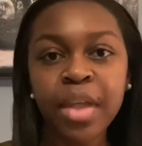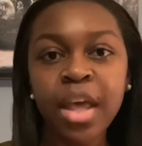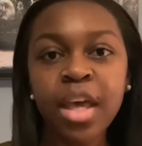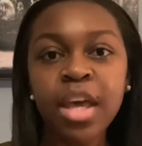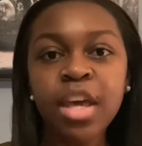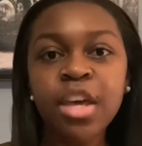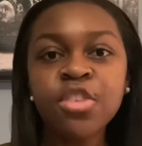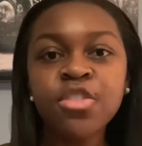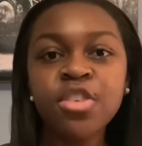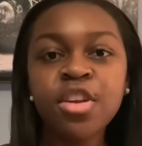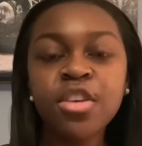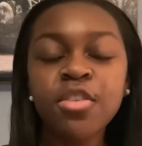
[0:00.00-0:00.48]

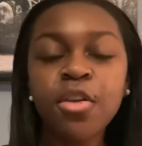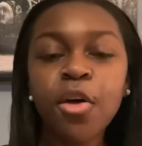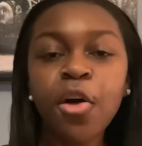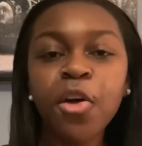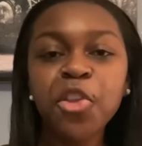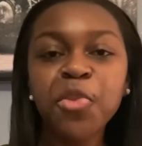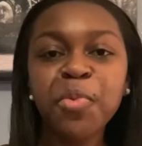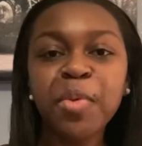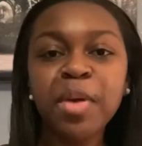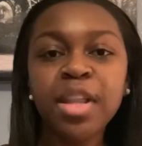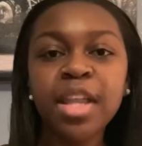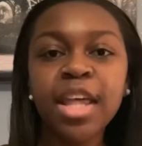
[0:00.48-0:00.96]
She's
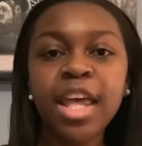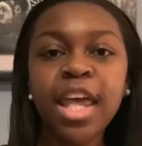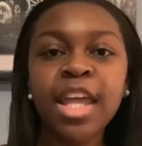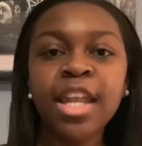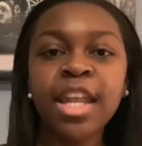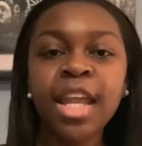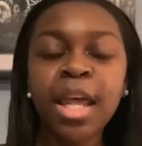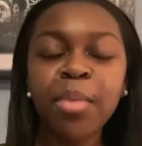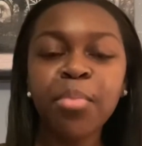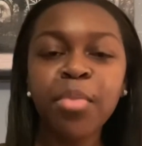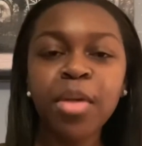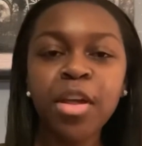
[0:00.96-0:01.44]
ultimately
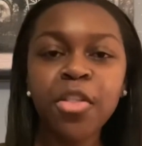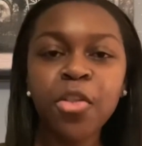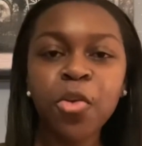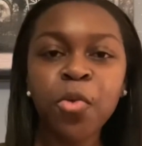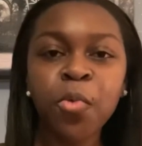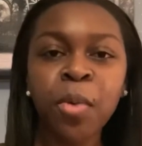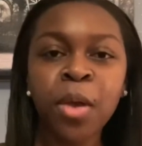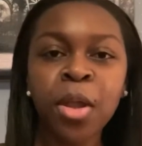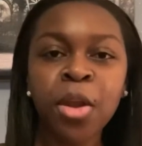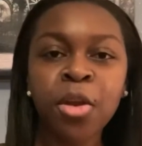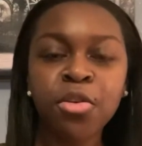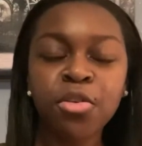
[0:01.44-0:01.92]
enabling the
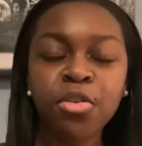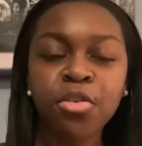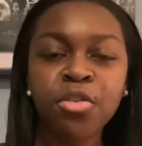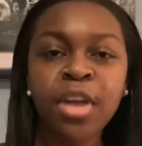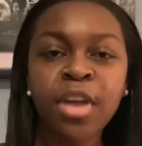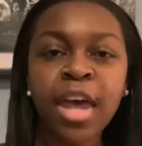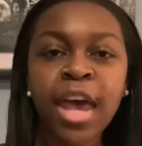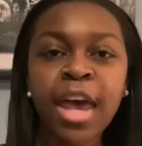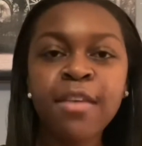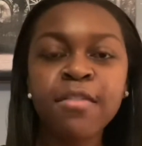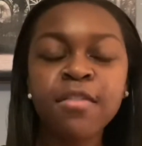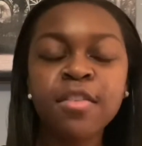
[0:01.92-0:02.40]
reader to
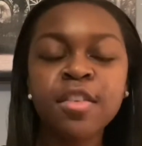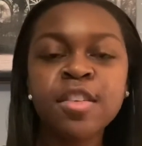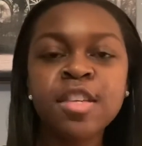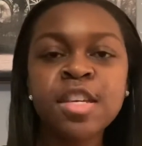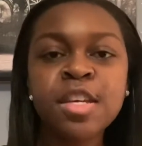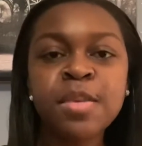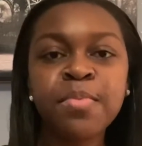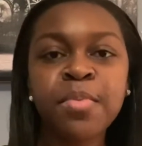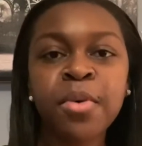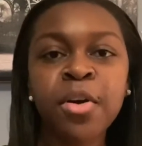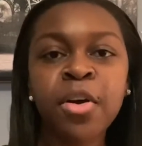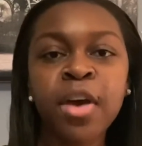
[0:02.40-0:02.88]
dive
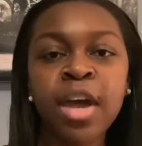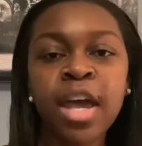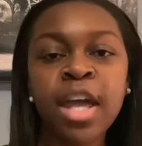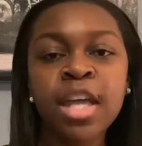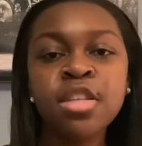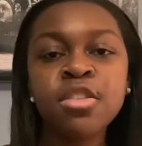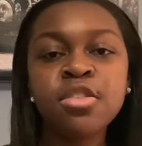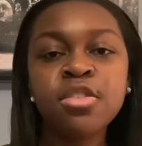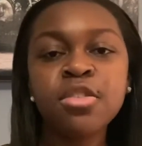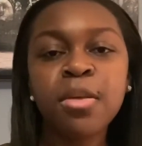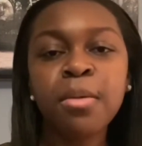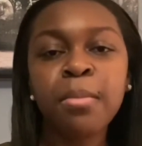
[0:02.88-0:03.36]
deeper
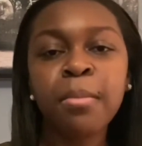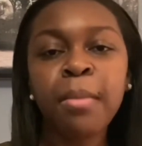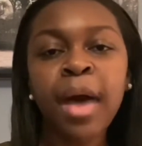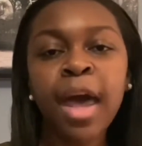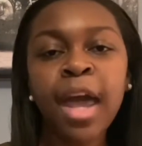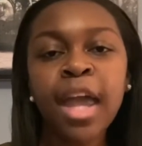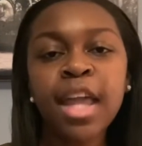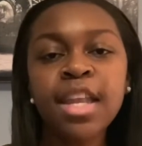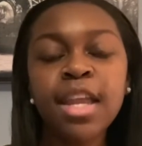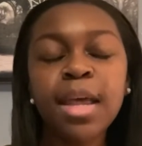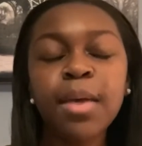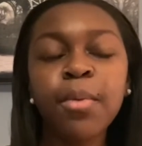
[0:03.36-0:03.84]
into the
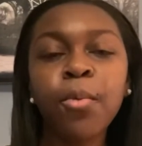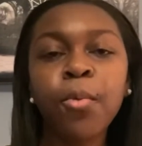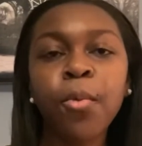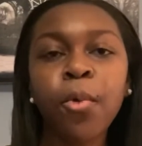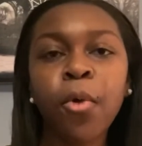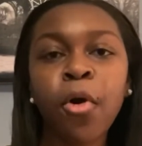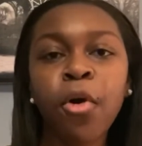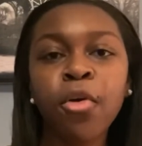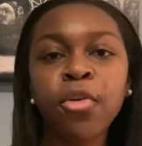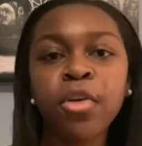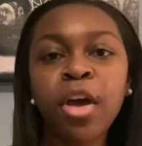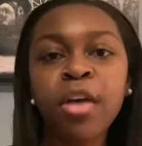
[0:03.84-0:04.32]
mind and
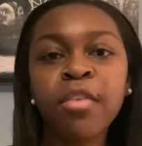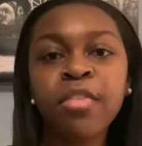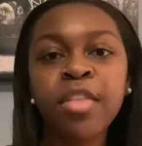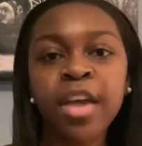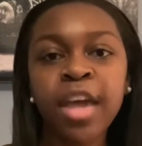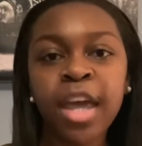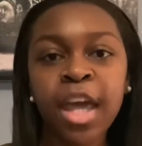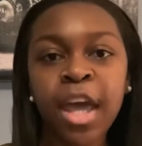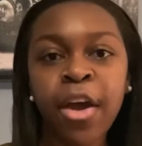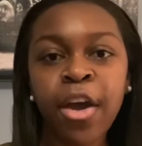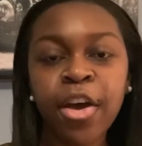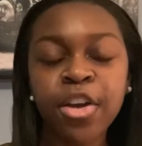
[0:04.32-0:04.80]
world of the
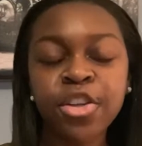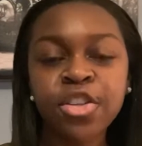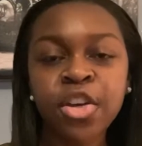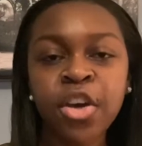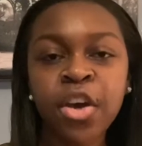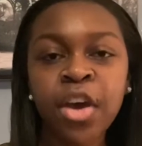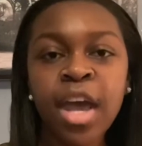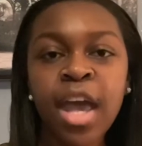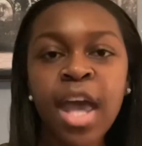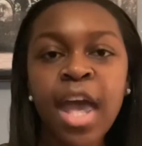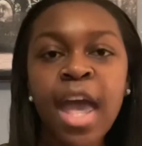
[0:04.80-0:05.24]
character